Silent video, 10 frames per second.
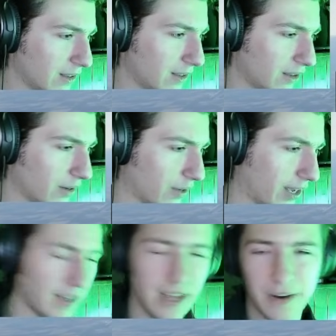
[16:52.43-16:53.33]

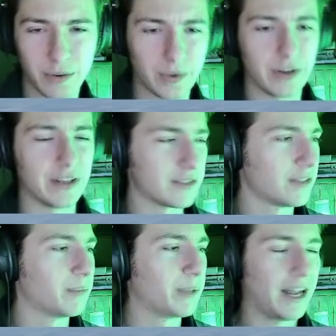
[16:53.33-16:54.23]
Okay, I don't know where it is.
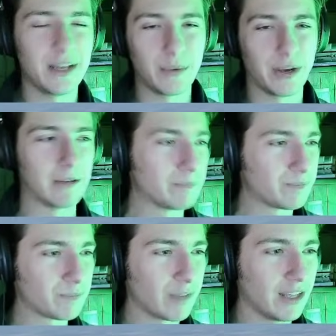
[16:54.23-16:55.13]
But anyway,
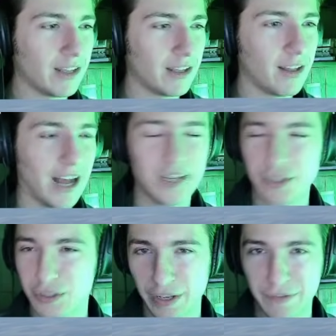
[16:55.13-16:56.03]

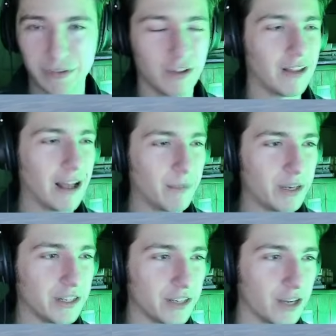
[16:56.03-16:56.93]
if you'll allow me
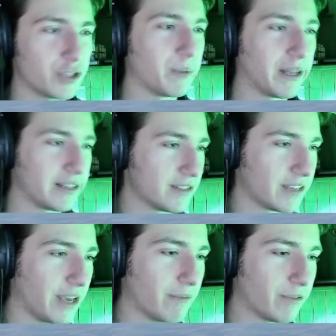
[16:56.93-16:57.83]
to gush about this
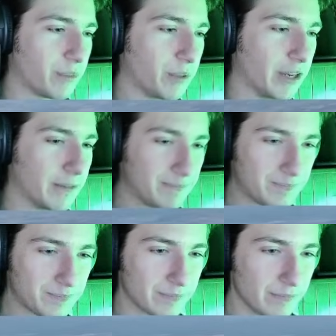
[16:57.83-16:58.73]
game for a minute.
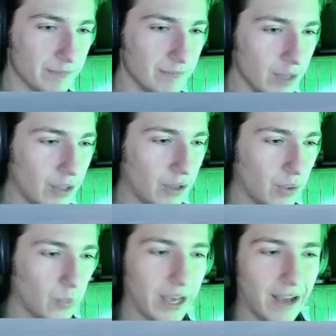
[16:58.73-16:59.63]

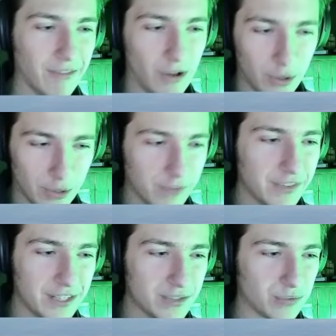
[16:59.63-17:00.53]
We have all of
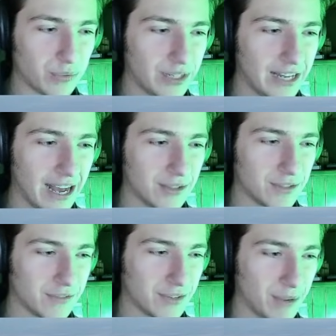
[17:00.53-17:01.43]
these readouts
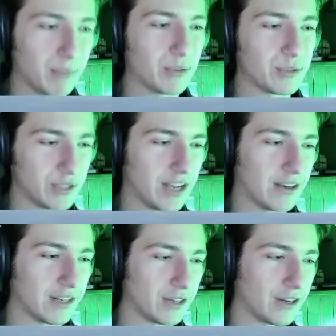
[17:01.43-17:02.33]
of numbers down
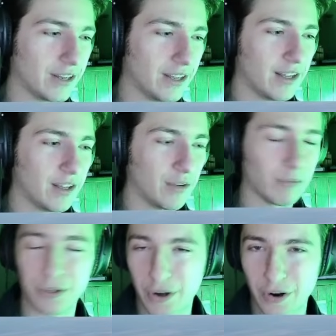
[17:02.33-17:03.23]
here
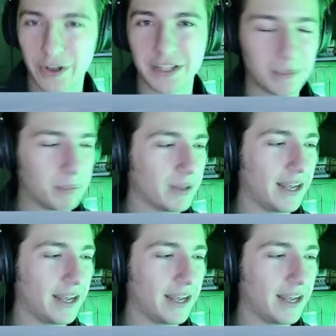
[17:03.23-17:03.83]
regarding the plane